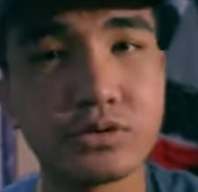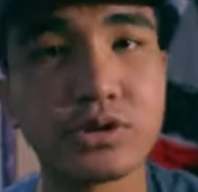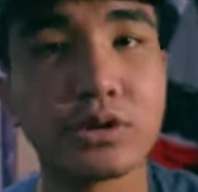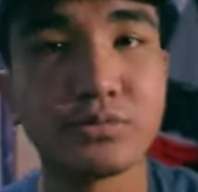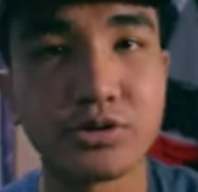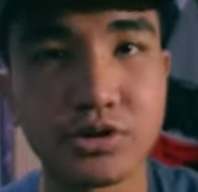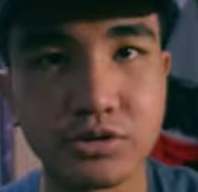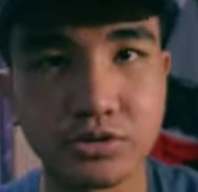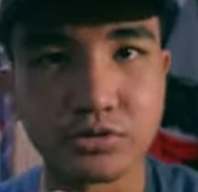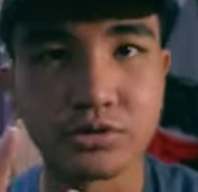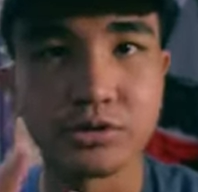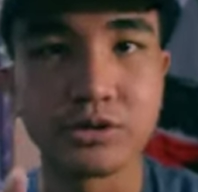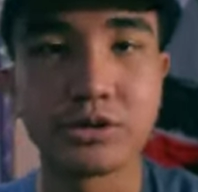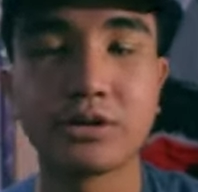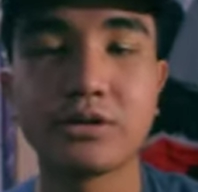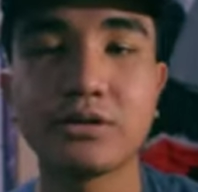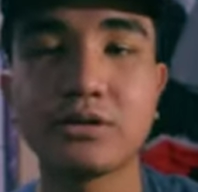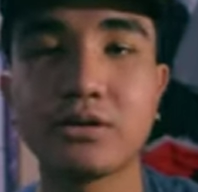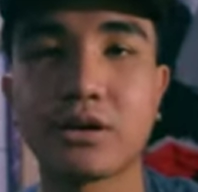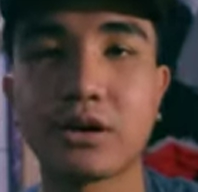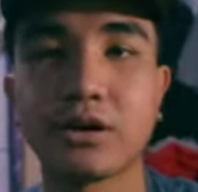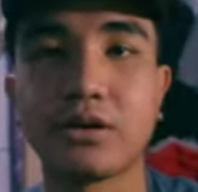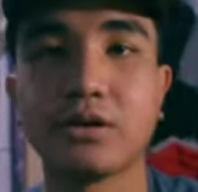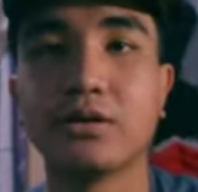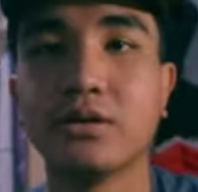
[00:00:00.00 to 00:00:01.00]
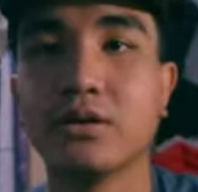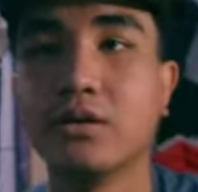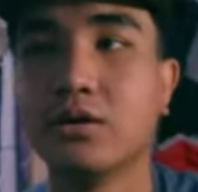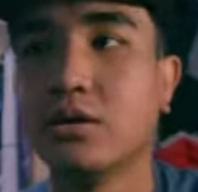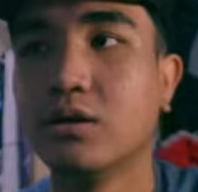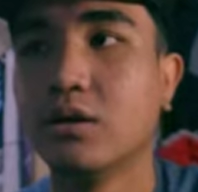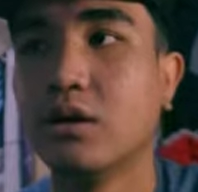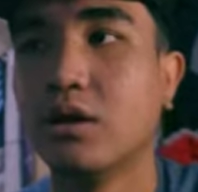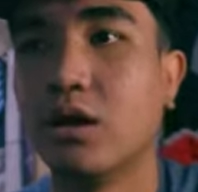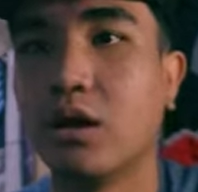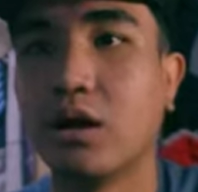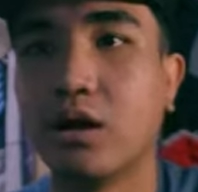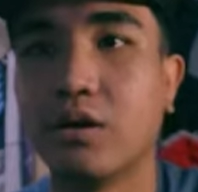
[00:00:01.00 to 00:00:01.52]
shooting, like
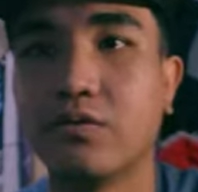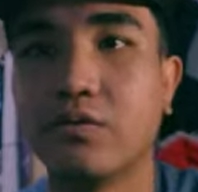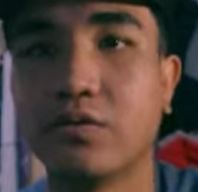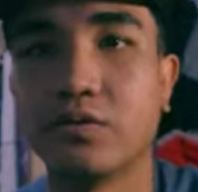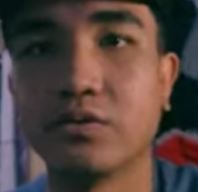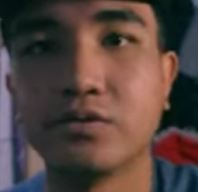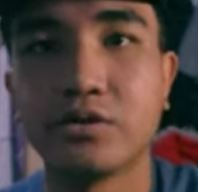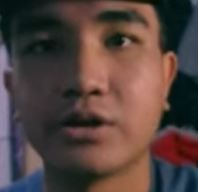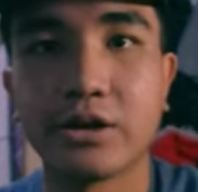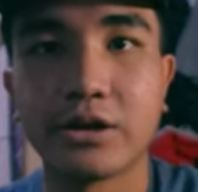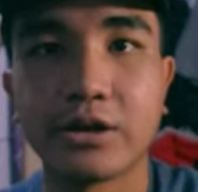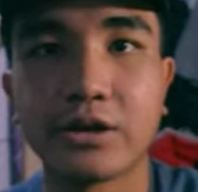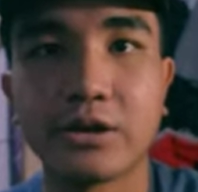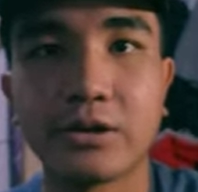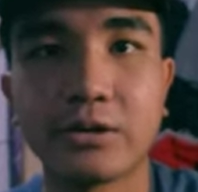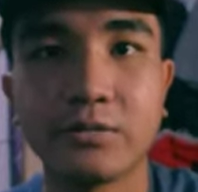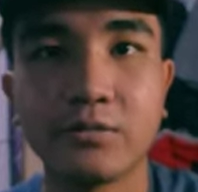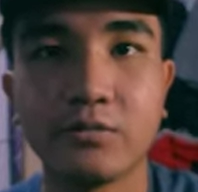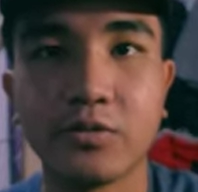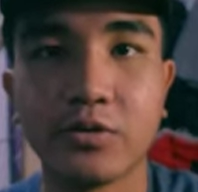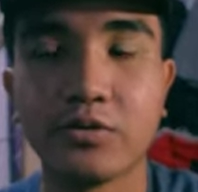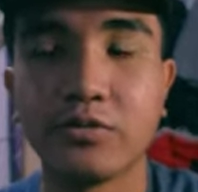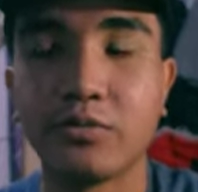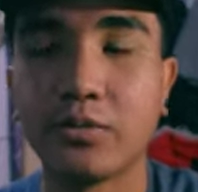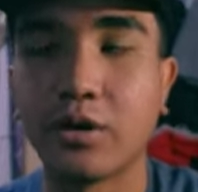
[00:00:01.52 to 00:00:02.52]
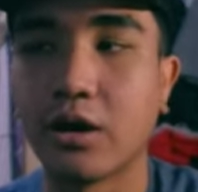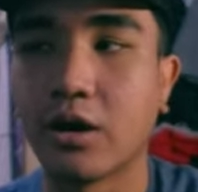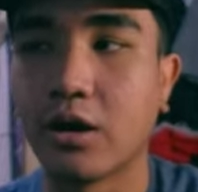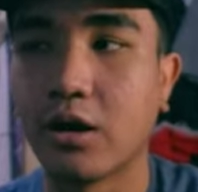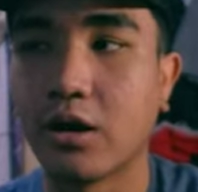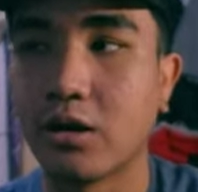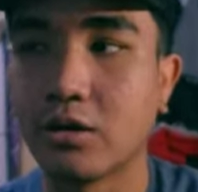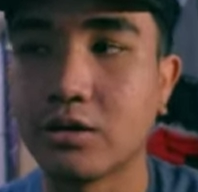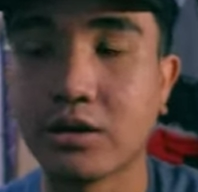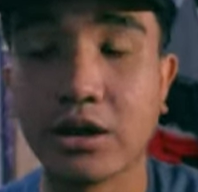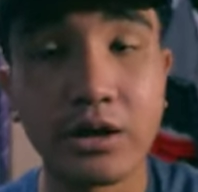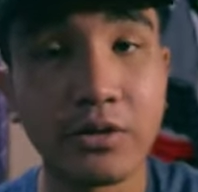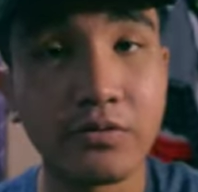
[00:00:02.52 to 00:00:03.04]
photo taking with
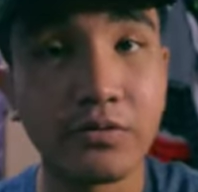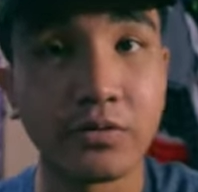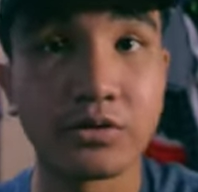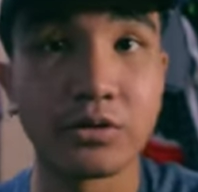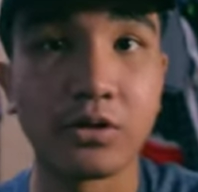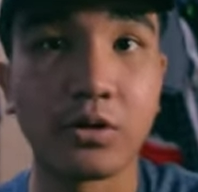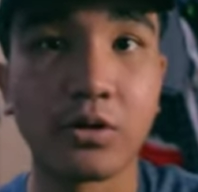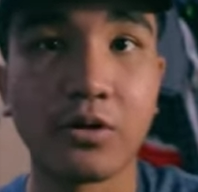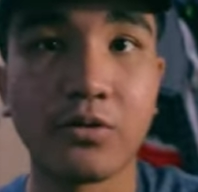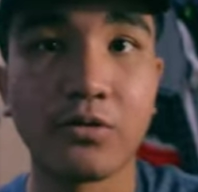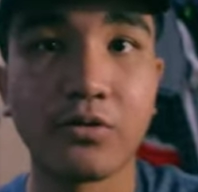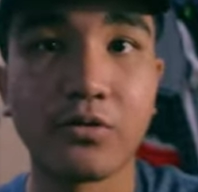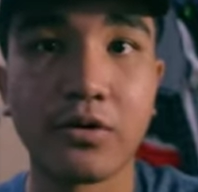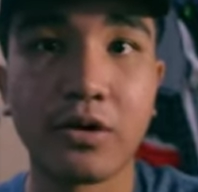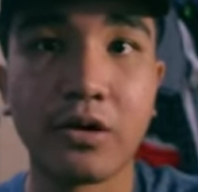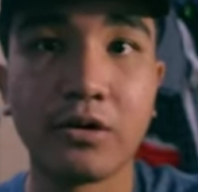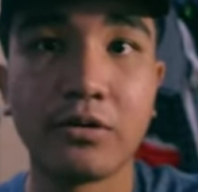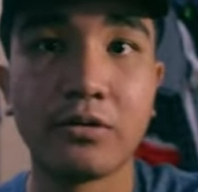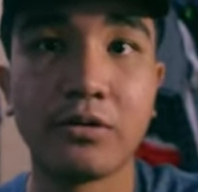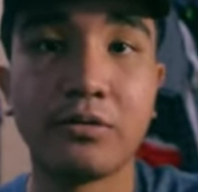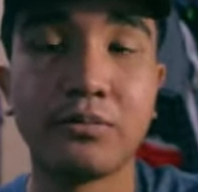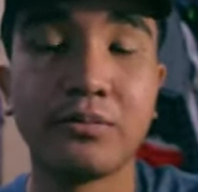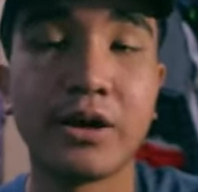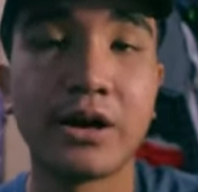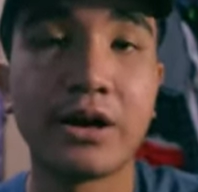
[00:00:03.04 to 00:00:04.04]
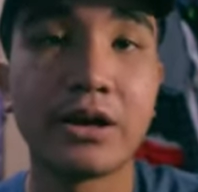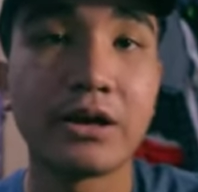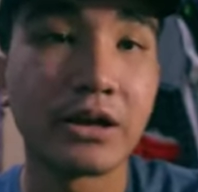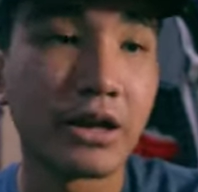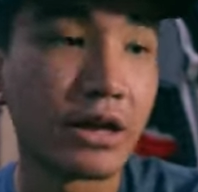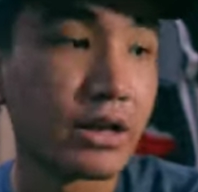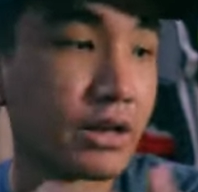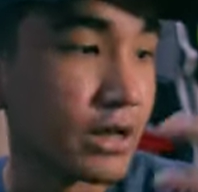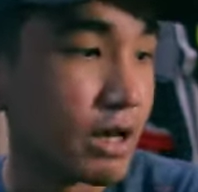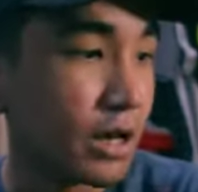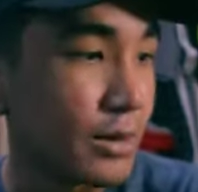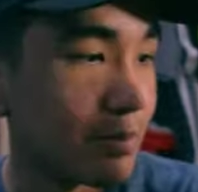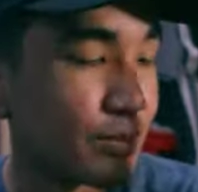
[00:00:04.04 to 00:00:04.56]
another photographer friend of mine,
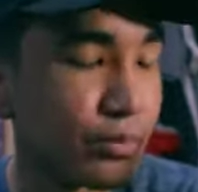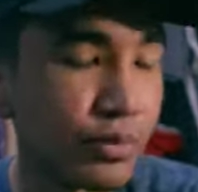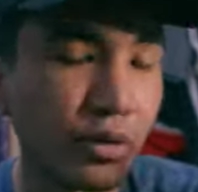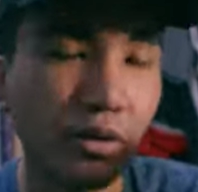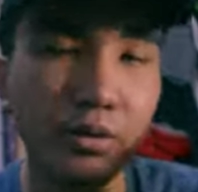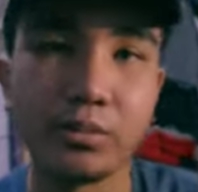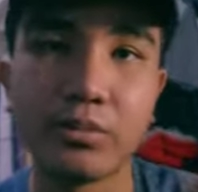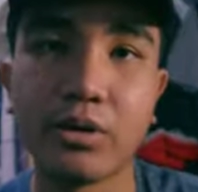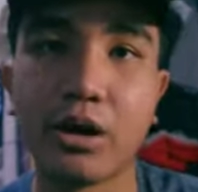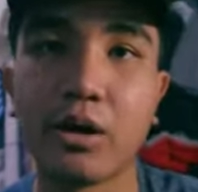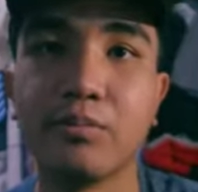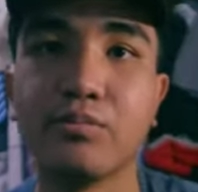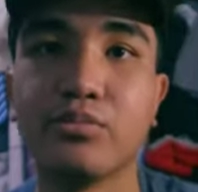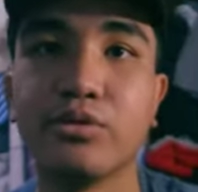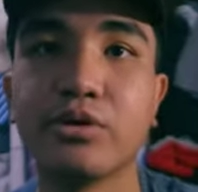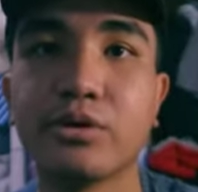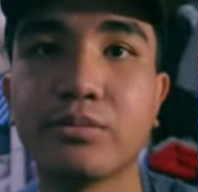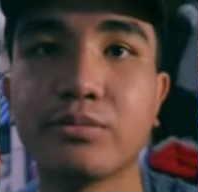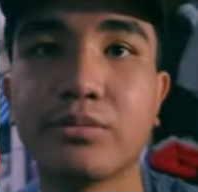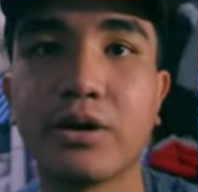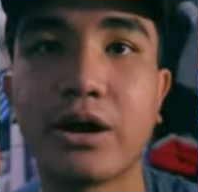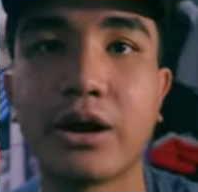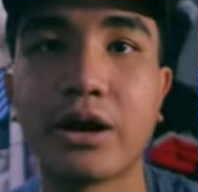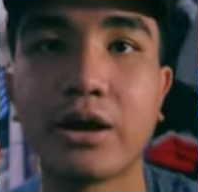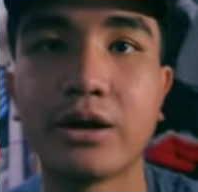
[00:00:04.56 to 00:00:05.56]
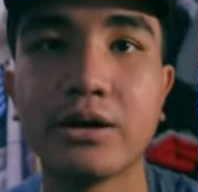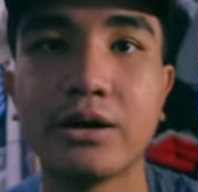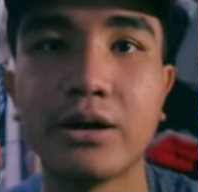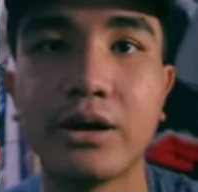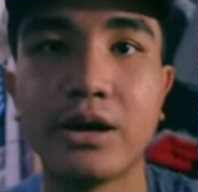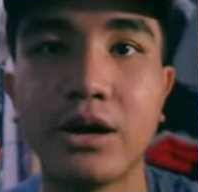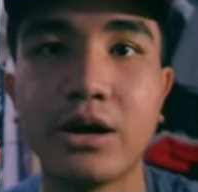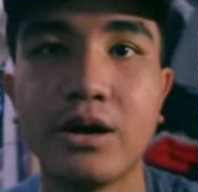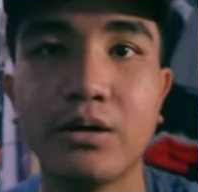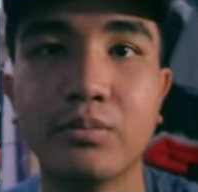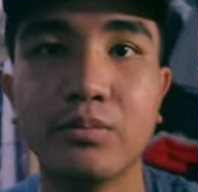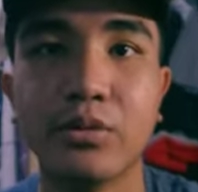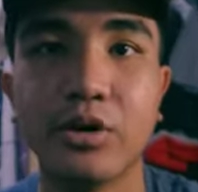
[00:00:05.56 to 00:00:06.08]
and I'm bringing my
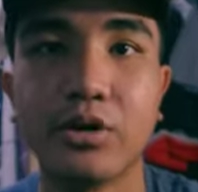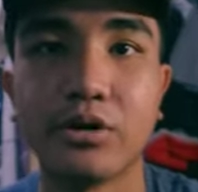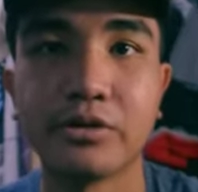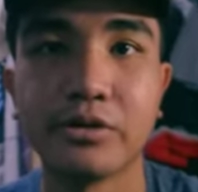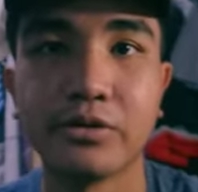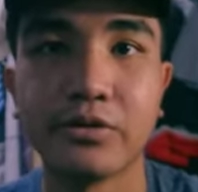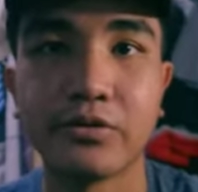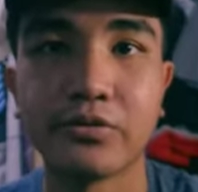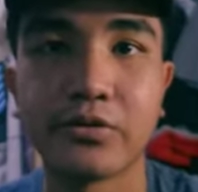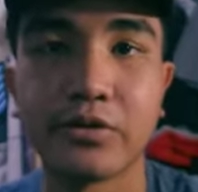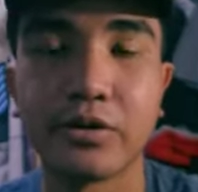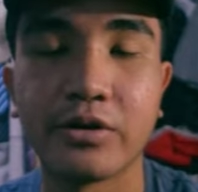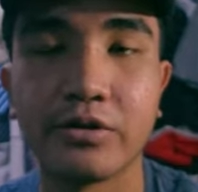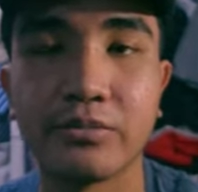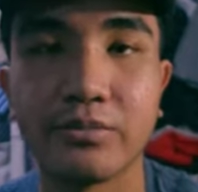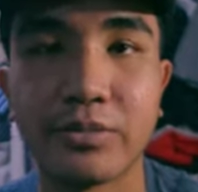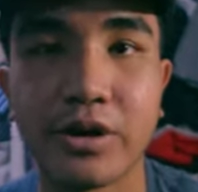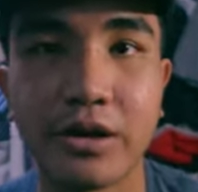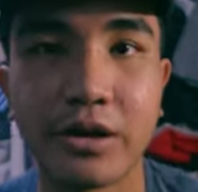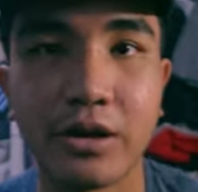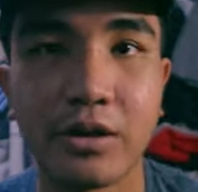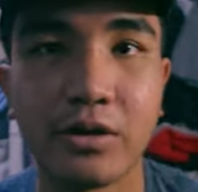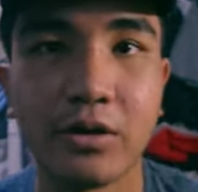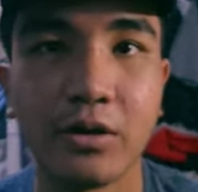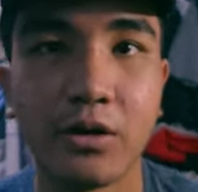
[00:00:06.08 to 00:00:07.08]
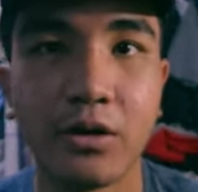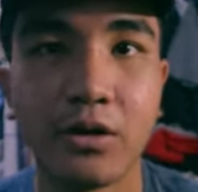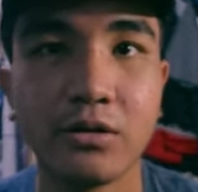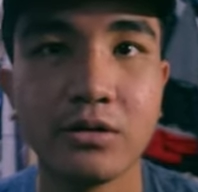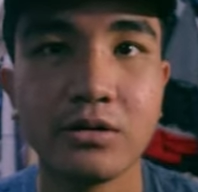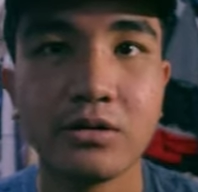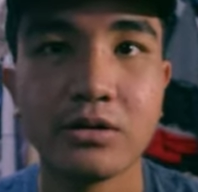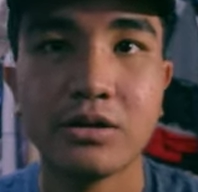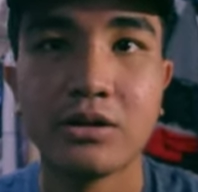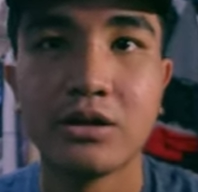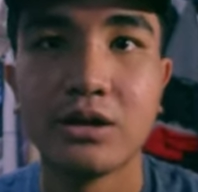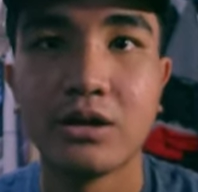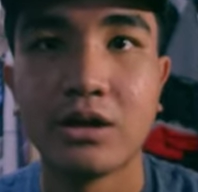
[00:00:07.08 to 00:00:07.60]
model friend of mine along,